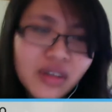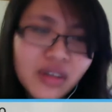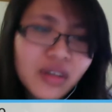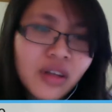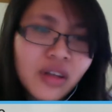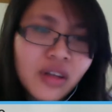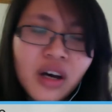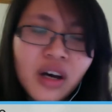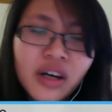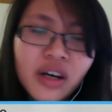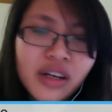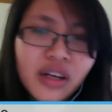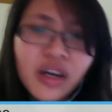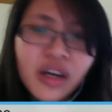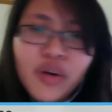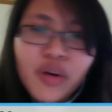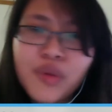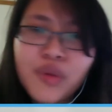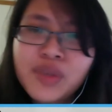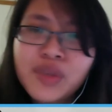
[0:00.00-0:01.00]
a
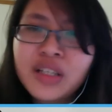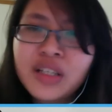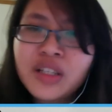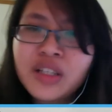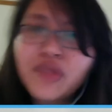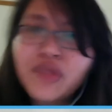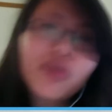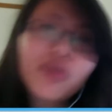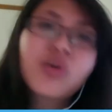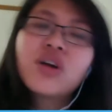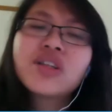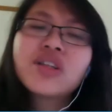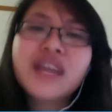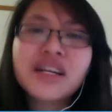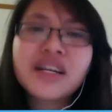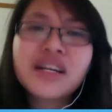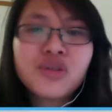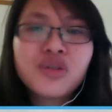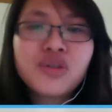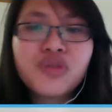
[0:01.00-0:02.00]
representative will contact
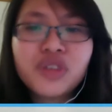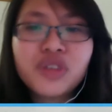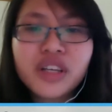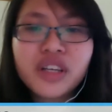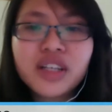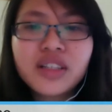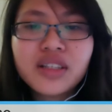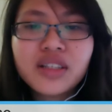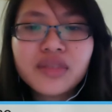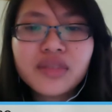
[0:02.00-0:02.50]
you for this.